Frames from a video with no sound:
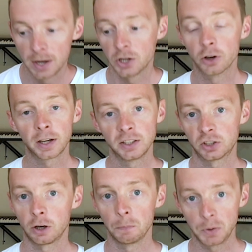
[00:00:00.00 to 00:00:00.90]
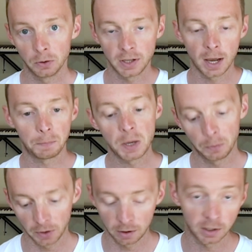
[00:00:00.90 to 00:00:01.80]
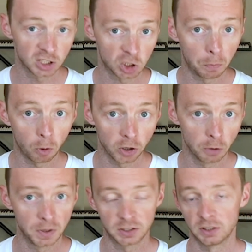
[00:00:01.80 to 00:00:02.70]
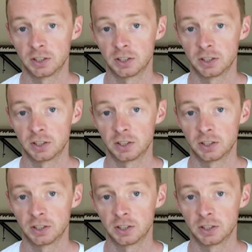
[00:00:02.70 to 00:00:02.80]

you're going to start building up people that are going to support your business.